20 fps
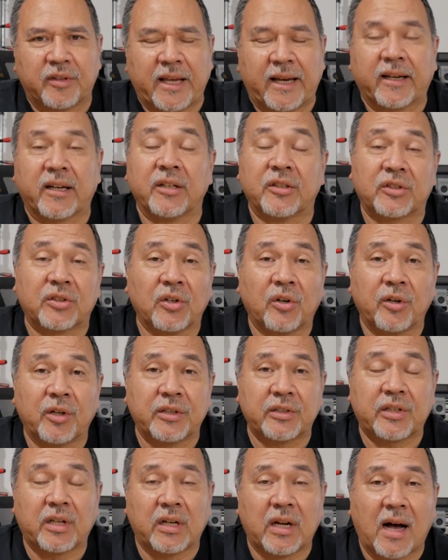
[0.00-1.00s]
that concern
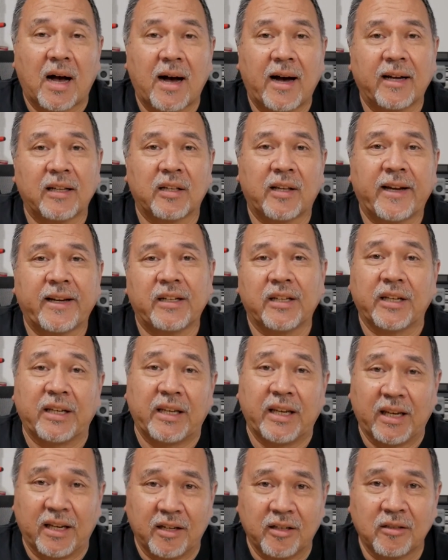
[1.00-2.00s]
is gonna highlight
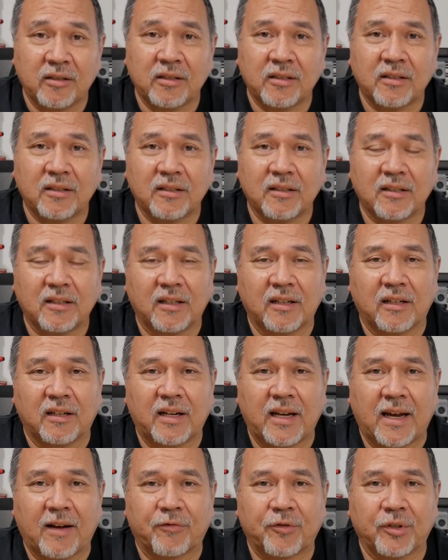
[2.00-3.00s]
again
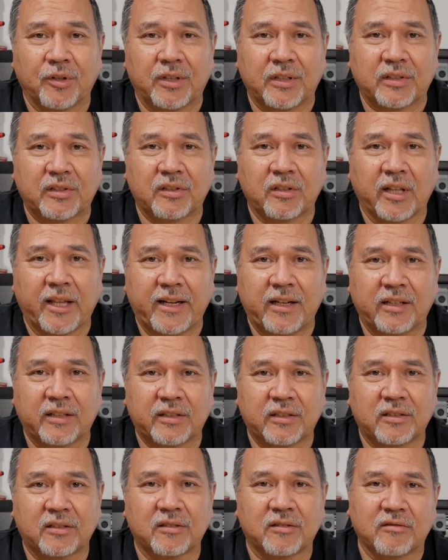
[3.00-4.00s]
uh, after this
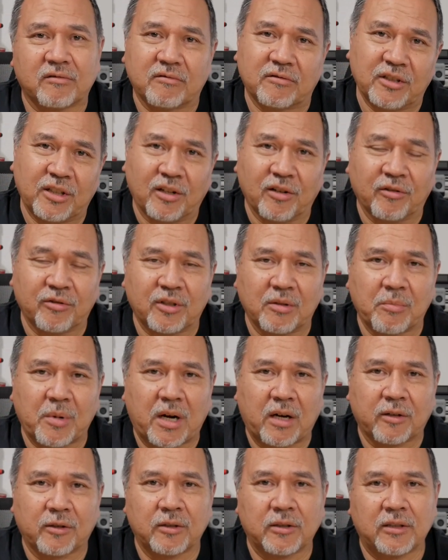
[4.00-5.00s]
latest you know
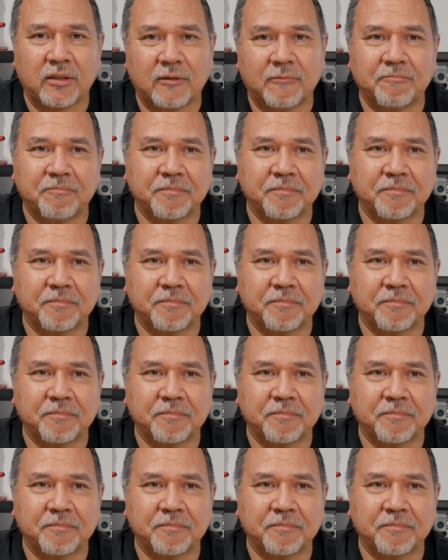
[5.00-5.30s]
debacle.